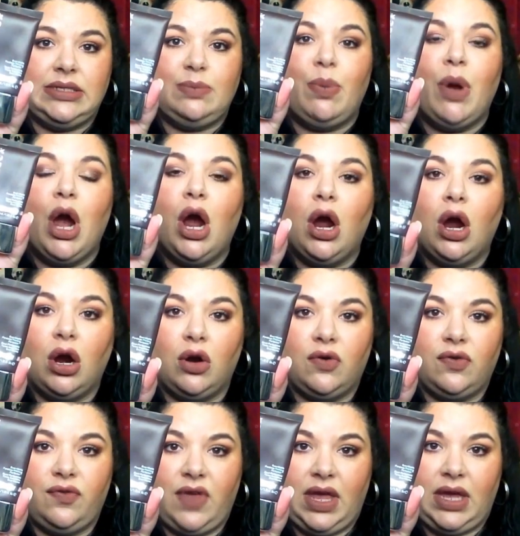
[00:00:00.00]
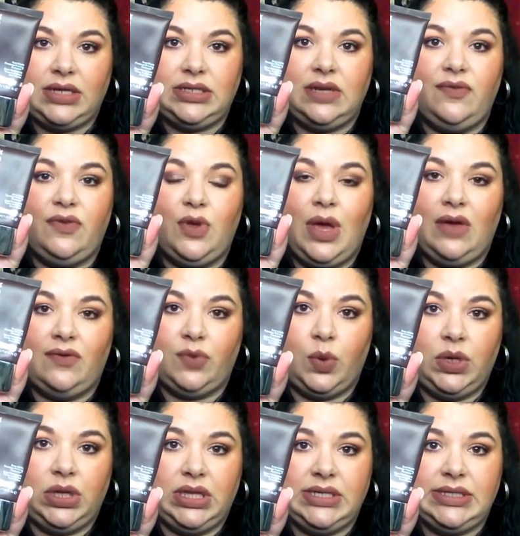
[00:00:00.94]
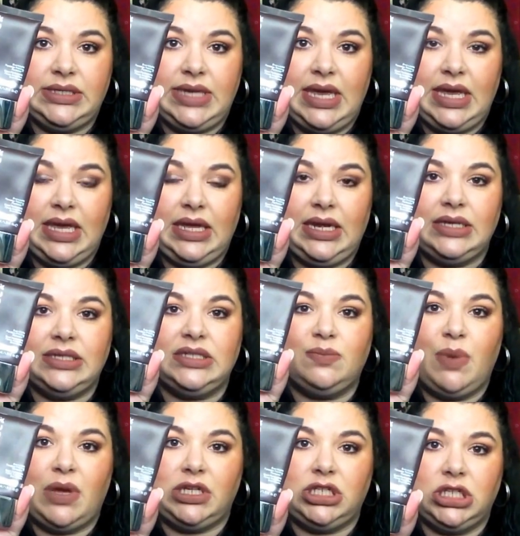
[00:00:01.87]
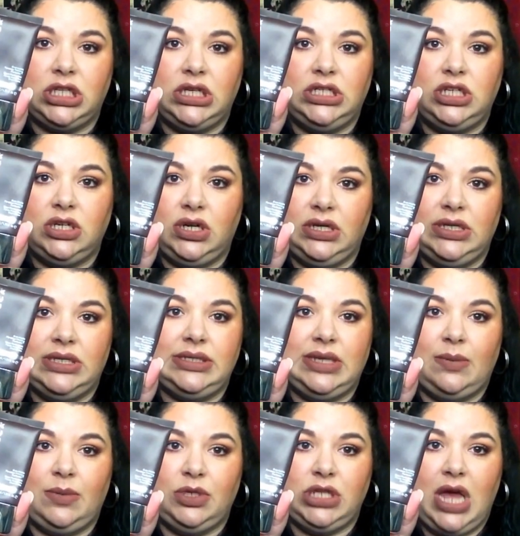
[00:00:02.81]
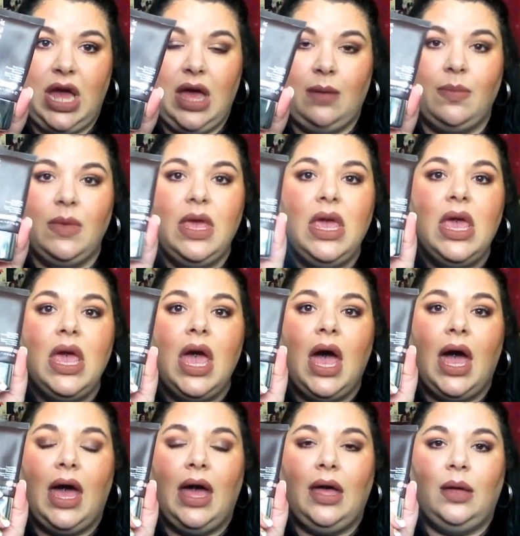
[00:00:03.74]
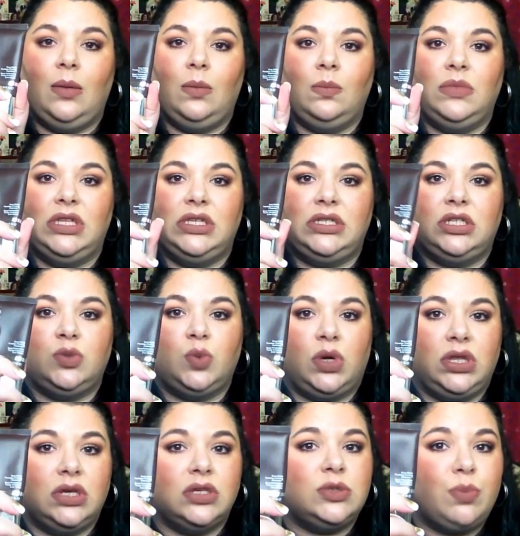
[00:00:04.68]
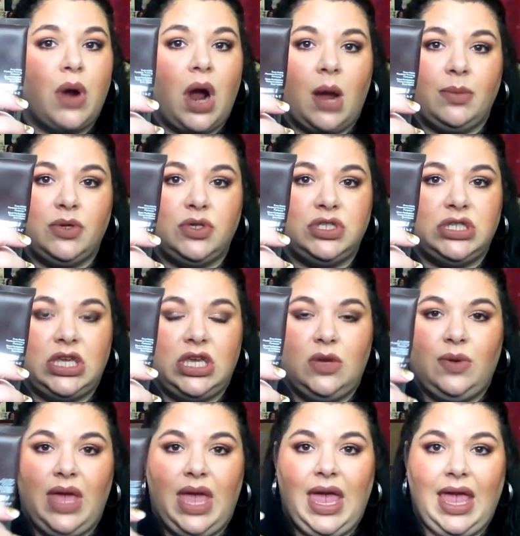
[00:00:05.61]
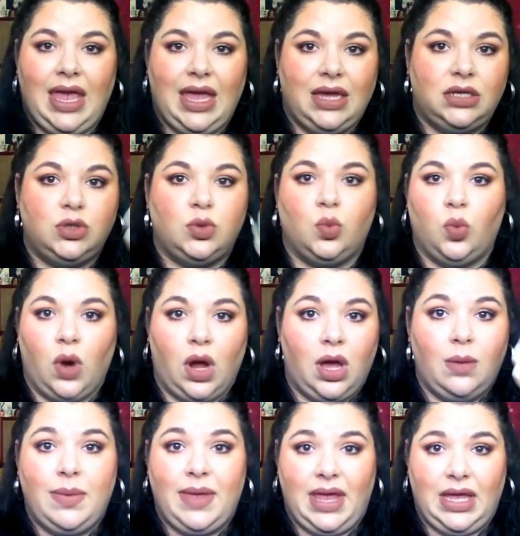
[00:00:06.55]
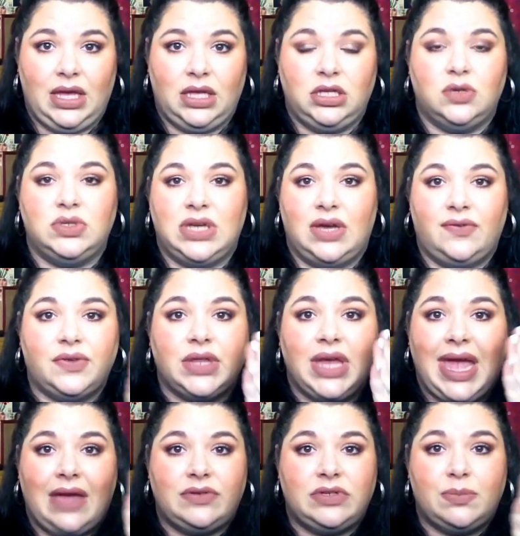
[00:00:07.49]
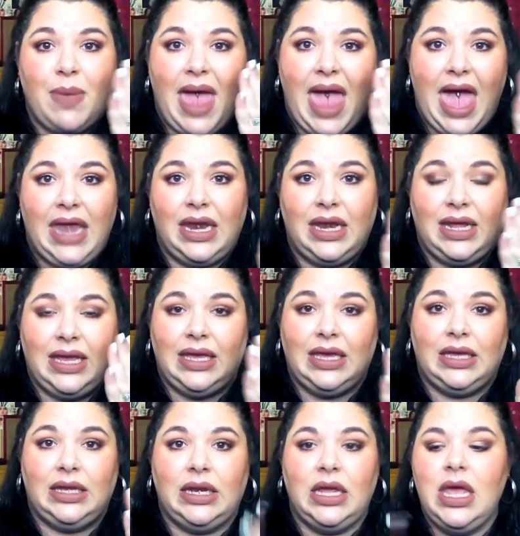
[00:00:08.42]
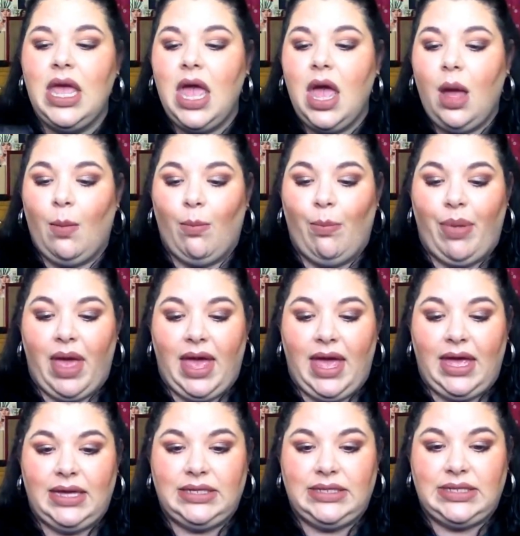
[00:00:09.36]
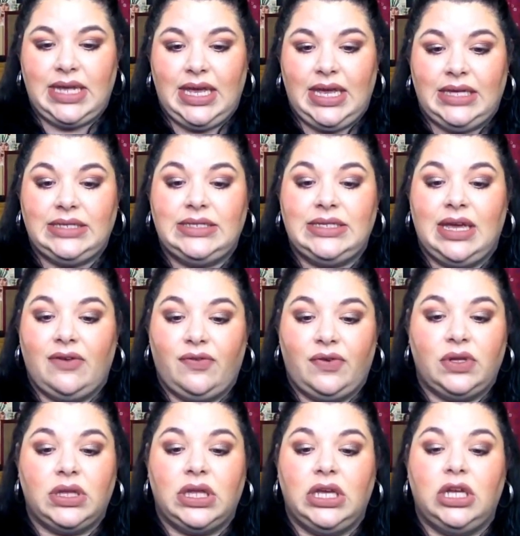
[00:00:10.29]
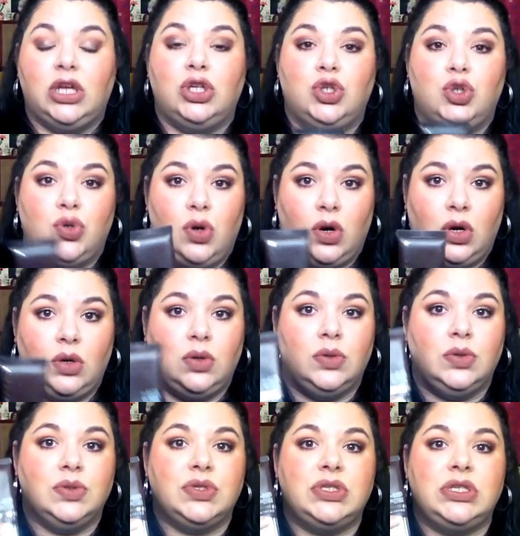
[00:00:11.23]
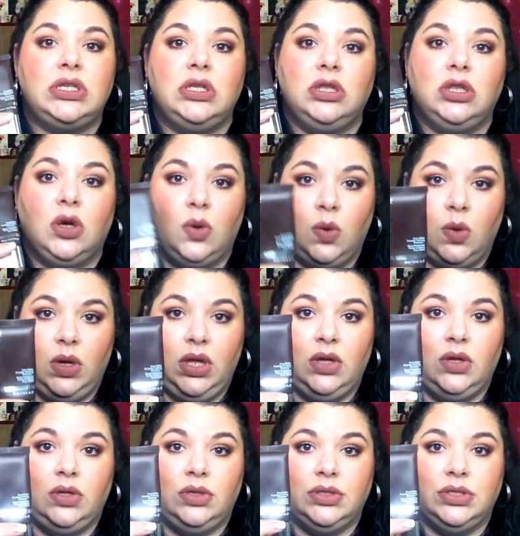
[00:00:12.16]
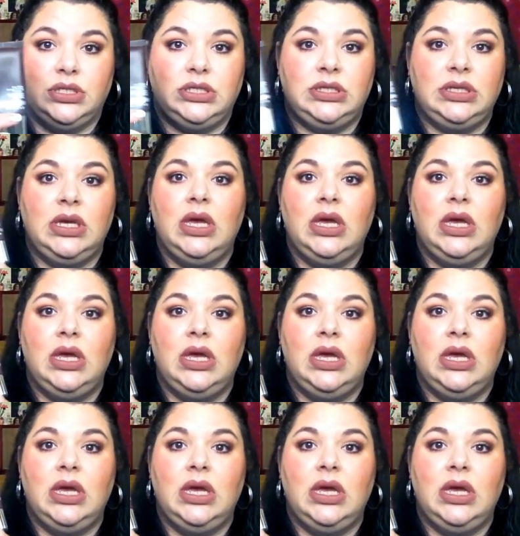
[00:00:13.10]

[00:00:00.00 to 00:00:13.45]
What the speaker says: perfect if you have oily skin, especially during the summertime. This is one of those primers that you can't rub in. You definitely have to pat it in, but it definitely controls the oils